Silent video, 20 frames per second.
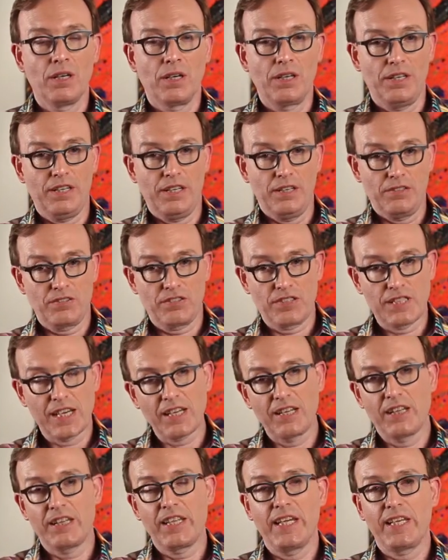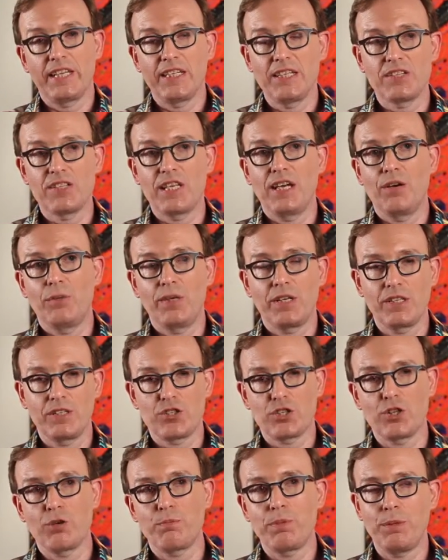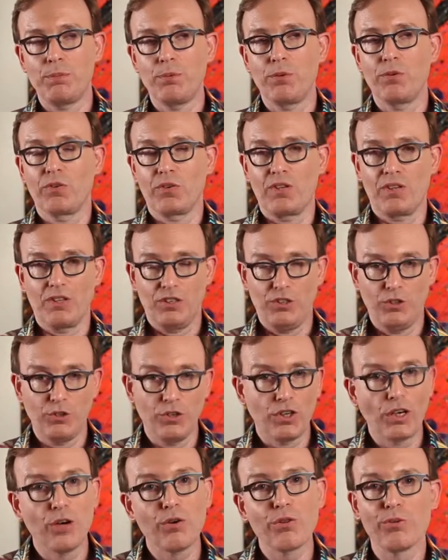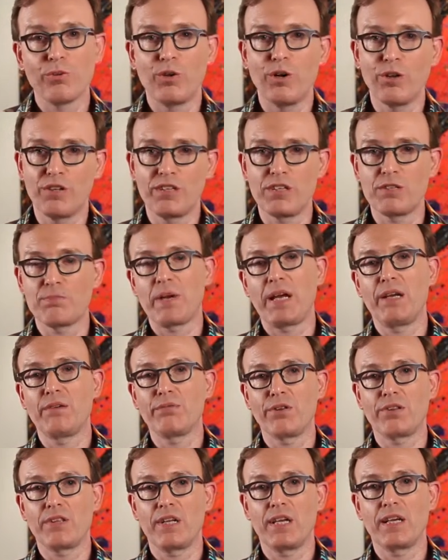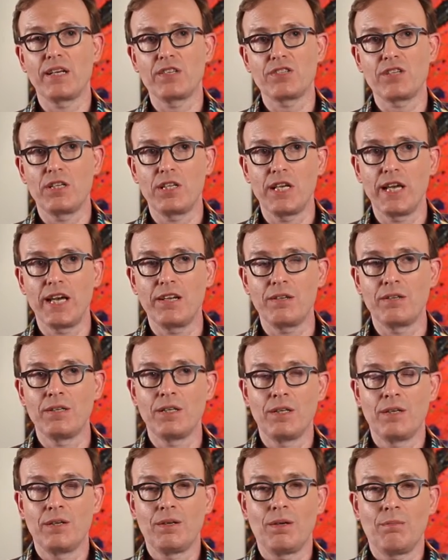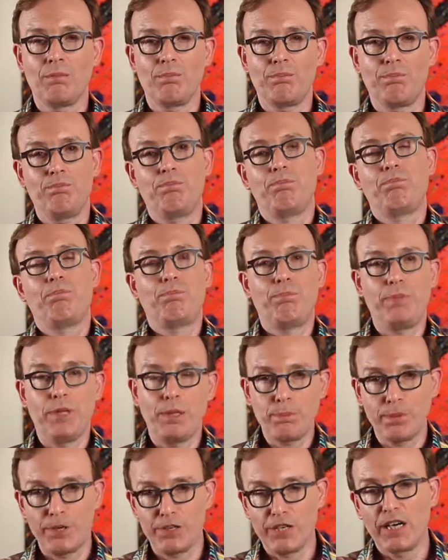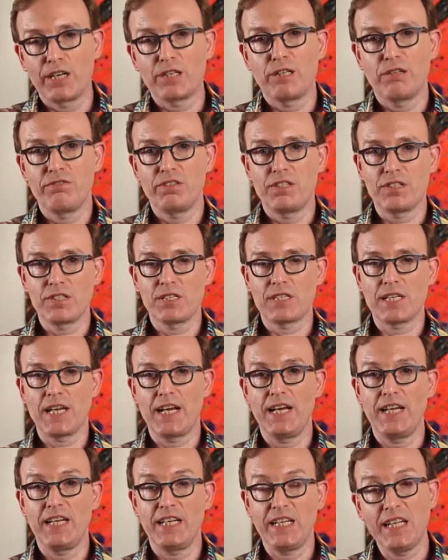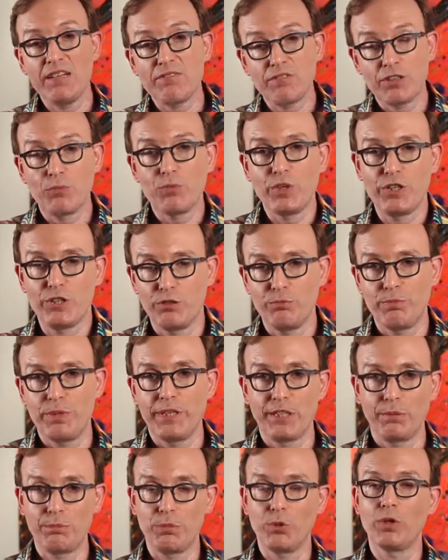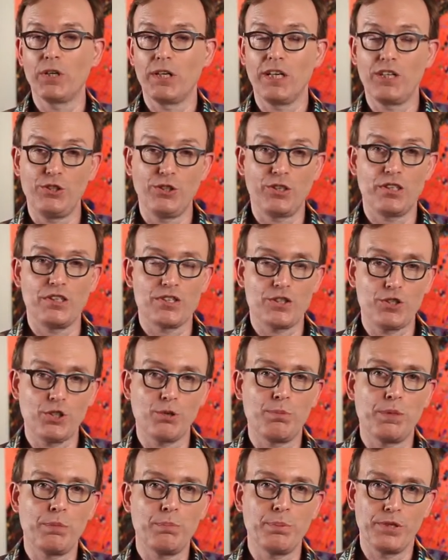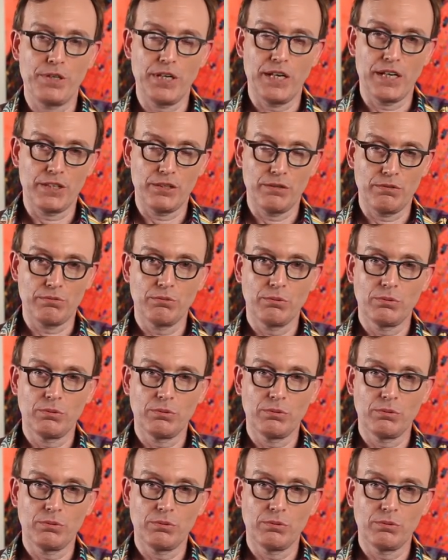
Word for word: The second thing is that we can show people you can go through all these painful things and yet be productive in society. Even when you're being bullied, you can still be productive.